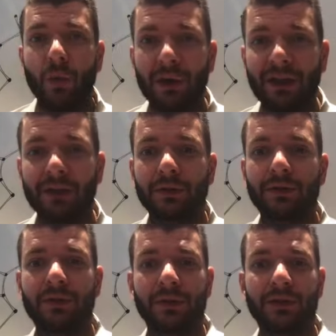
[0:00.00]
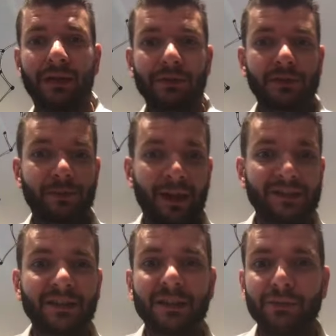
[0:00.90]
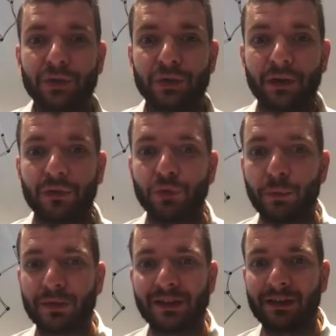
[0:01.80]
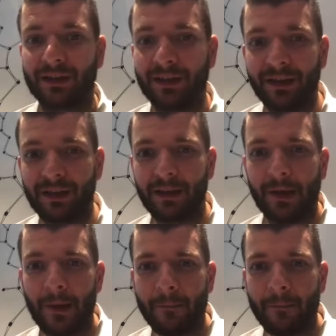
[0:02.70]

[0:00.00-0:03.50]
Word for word: $100 plus and conversion rate of 2% ideally.